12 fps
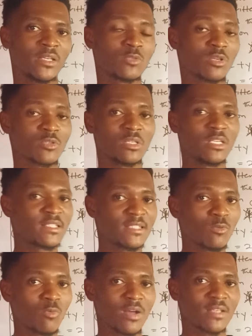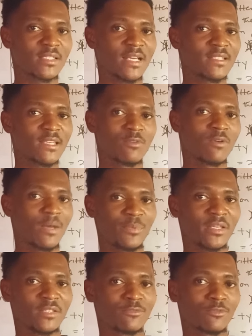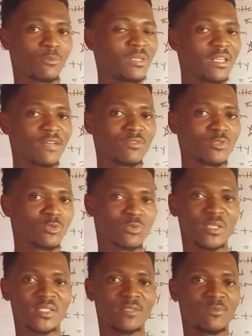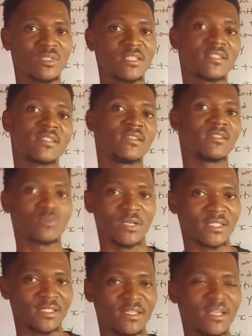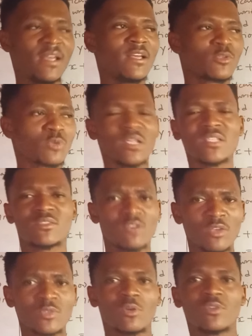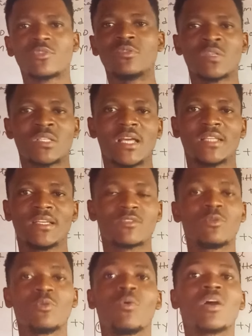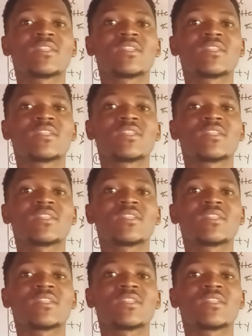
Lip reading: It was only still once that 0 appeared from 11 to 20, which is 20. So it just continues like that. So